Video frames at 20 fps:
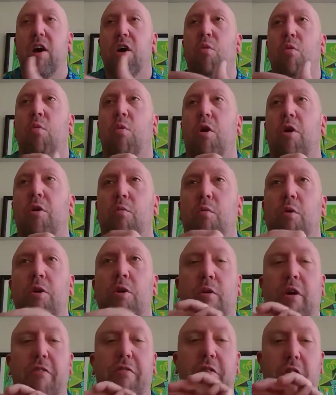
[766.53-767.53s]
where where
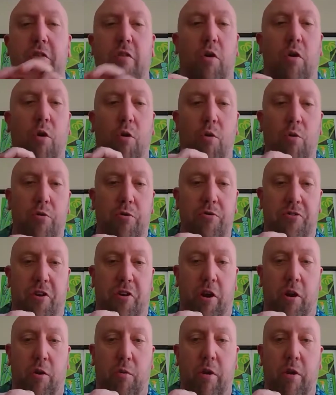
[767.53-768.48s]
do I feel the holes are?